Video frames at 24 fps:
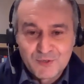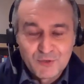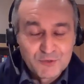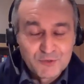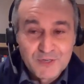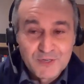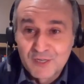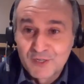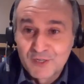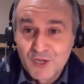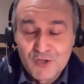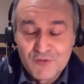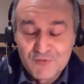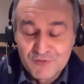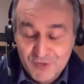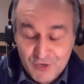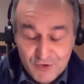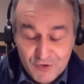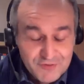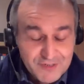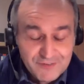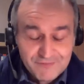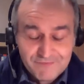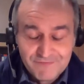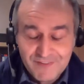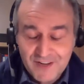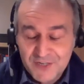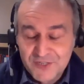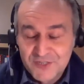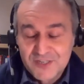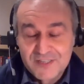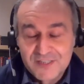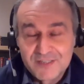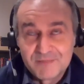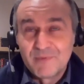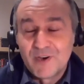got a COVID
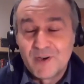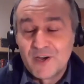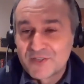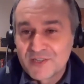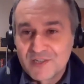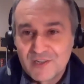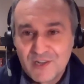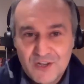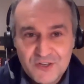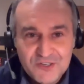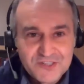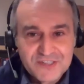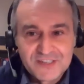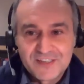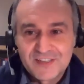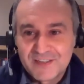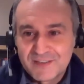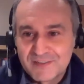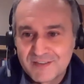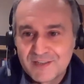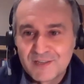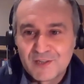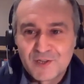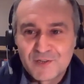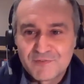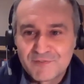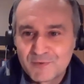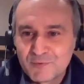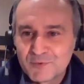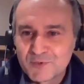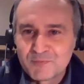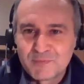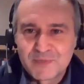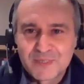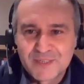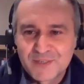infection in March last year, and a lot of it
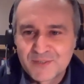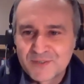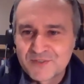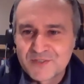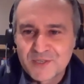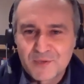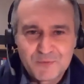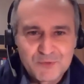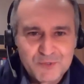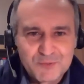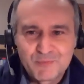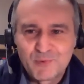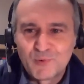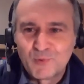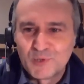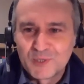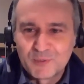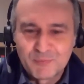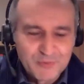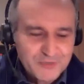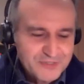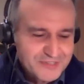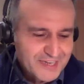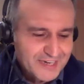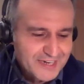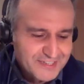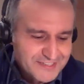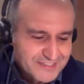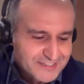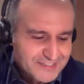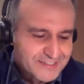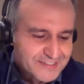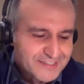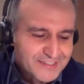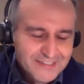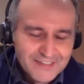was because I was poorly
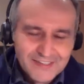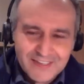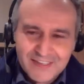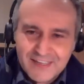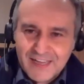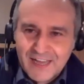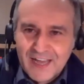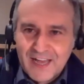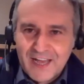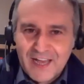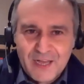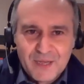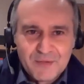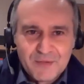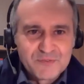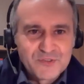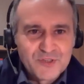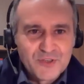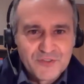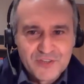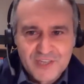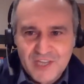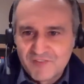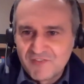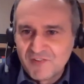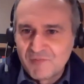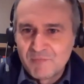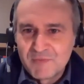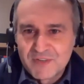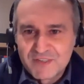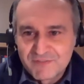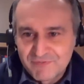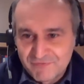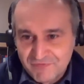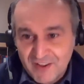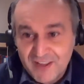protected. So the
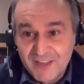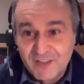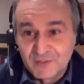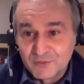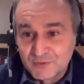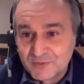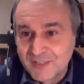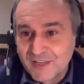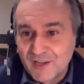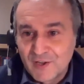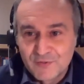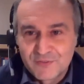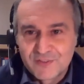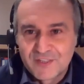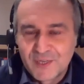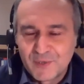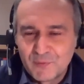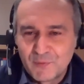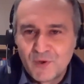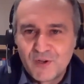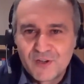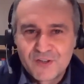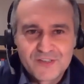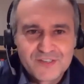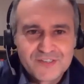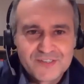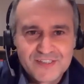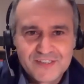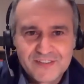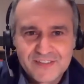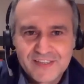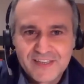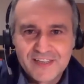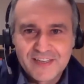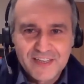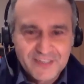government failed healthcare workers
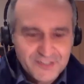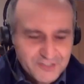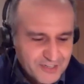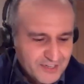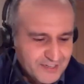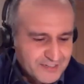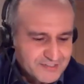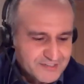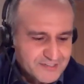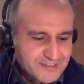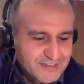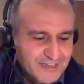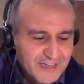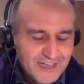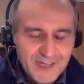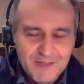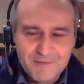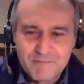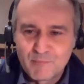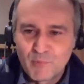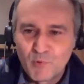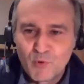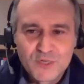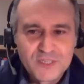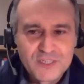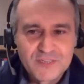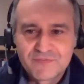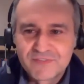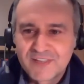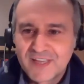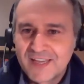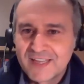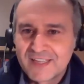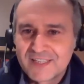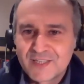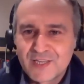in the NHS. Point of
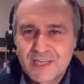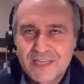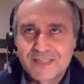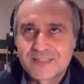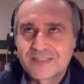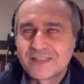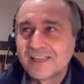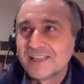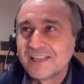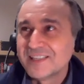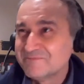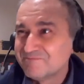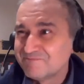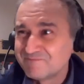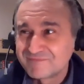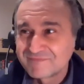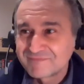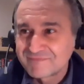care testing,